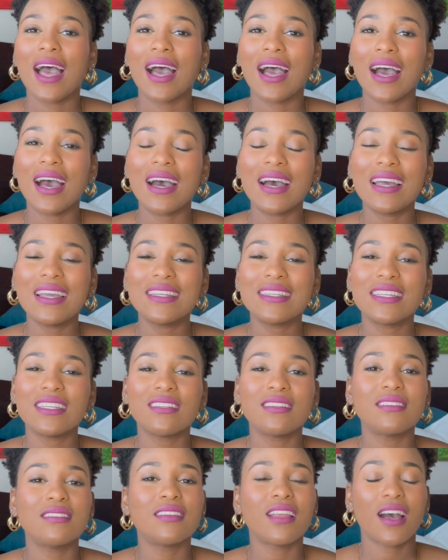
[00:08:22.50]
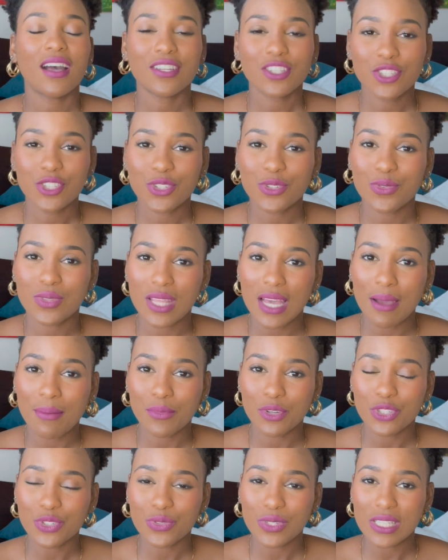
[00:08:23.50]
I did not do that
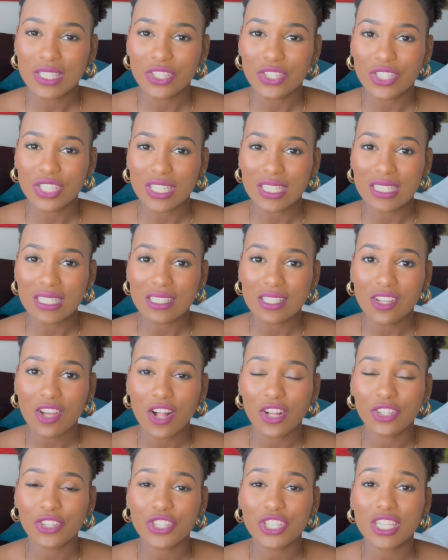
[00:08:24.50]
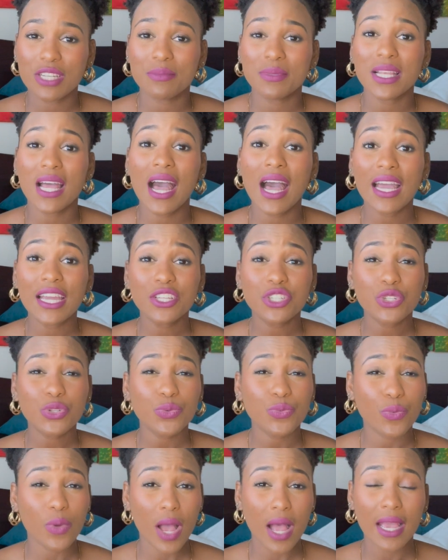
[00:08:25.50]
much research into scholarships. I
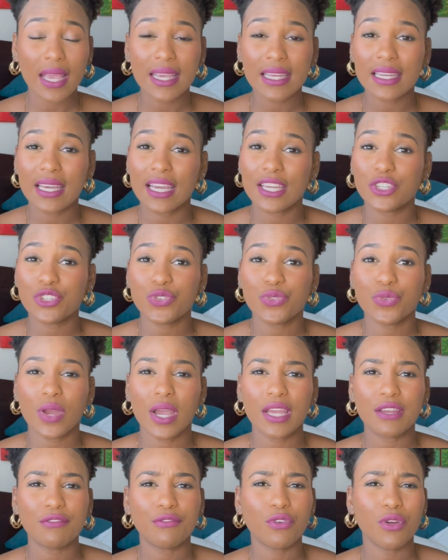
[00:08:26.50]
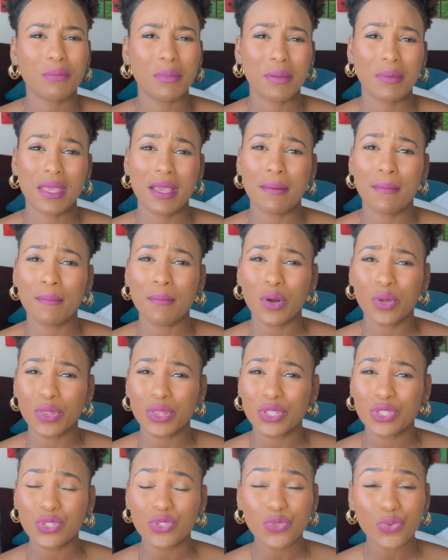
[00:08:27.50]
tried for maybe a
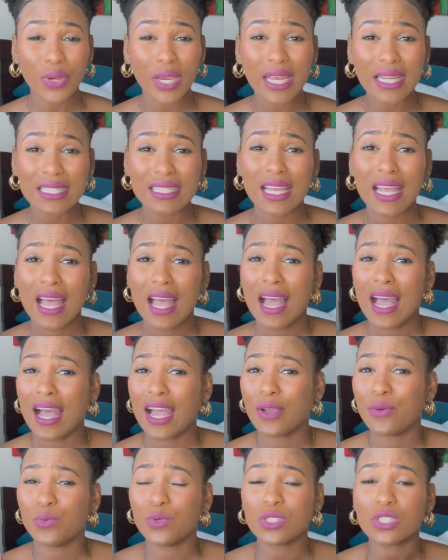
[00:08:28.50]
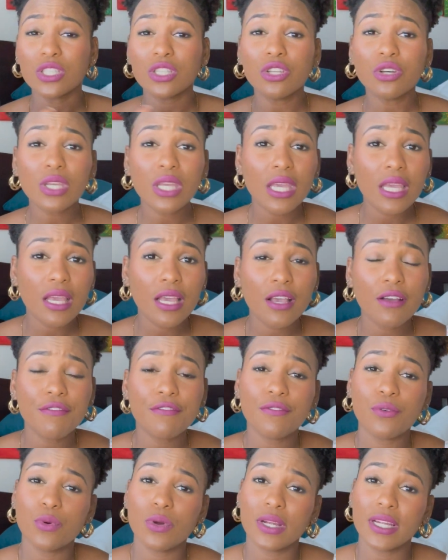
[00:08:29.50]
month straight. I was looking
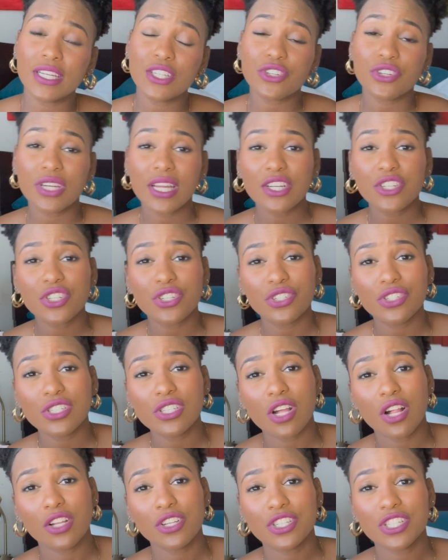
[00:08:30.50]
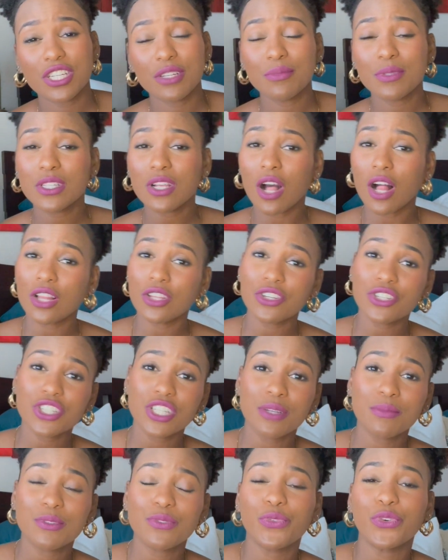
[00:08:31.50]
for international
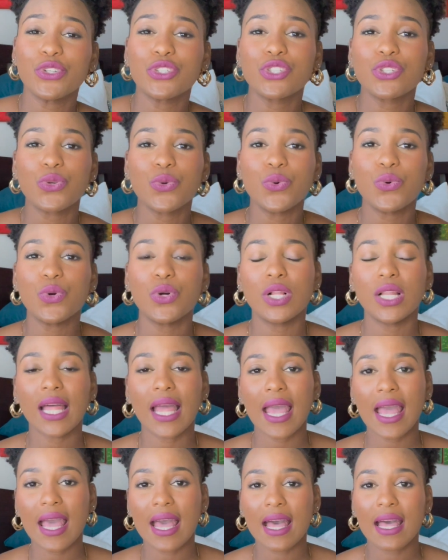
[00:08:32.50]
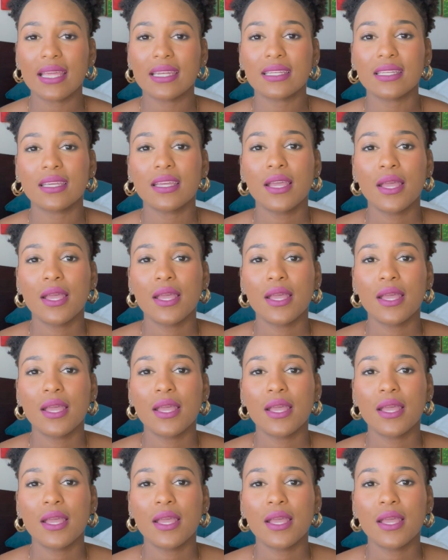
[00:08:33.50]
scholarships for school, and